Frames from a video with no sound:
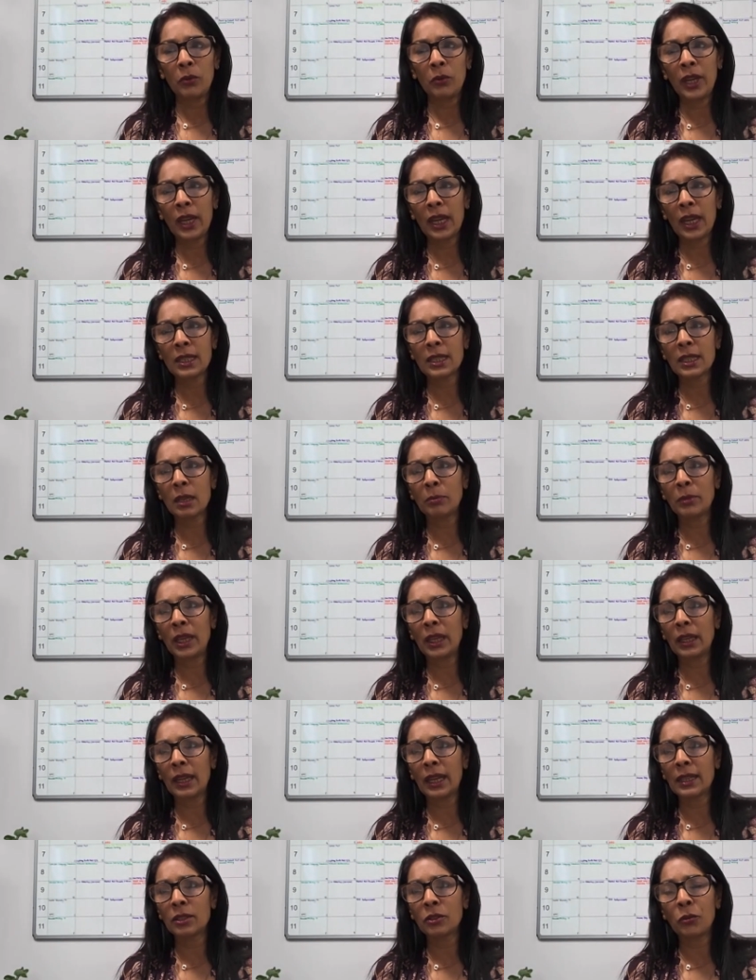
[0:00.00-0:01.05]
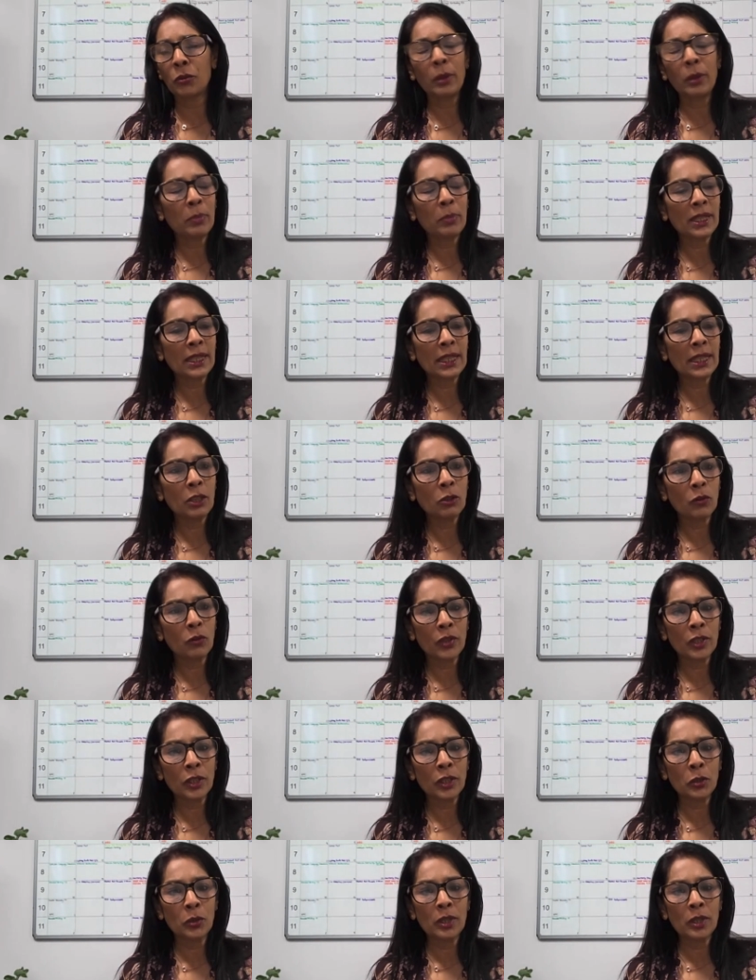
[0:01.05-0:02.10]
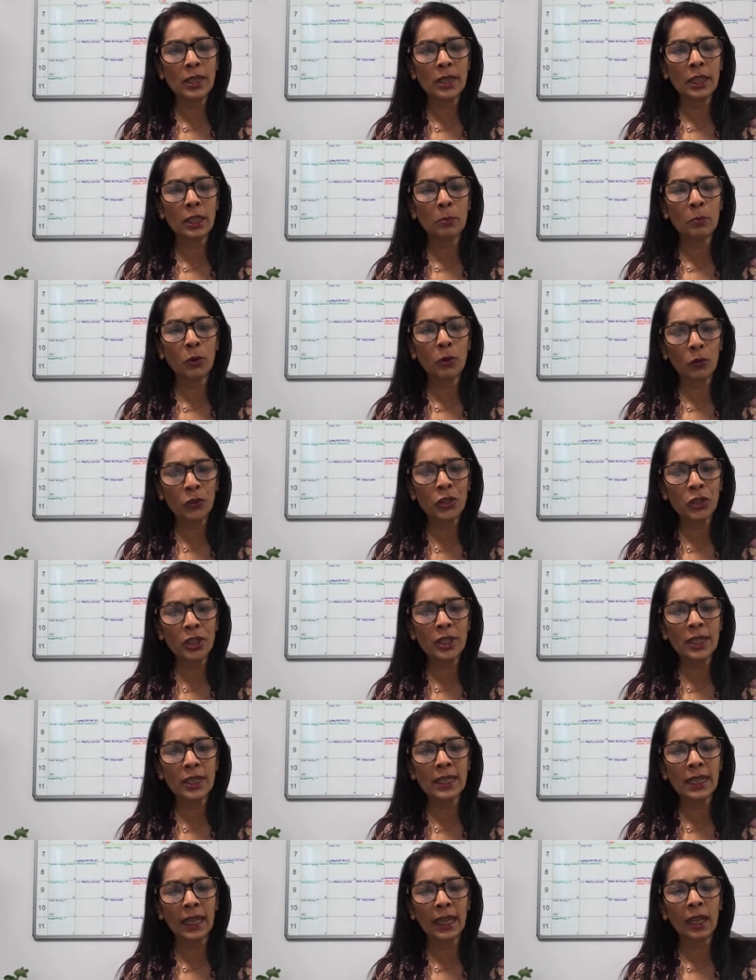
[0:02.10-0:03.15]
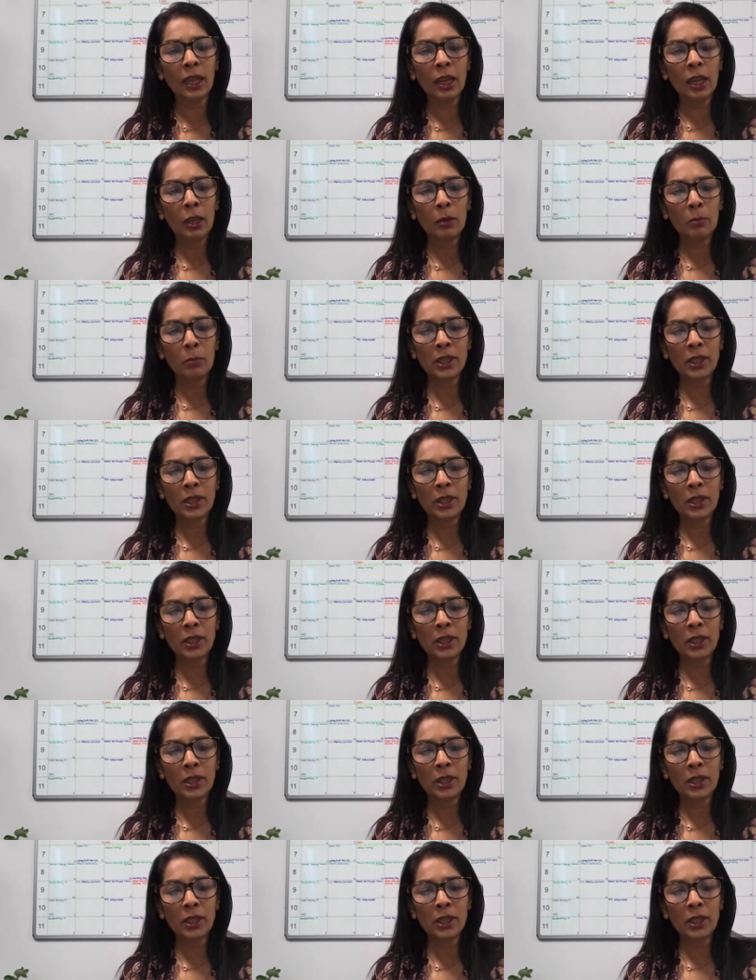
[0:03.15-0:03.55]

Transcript: we had something like 3% of our students in the proficiency,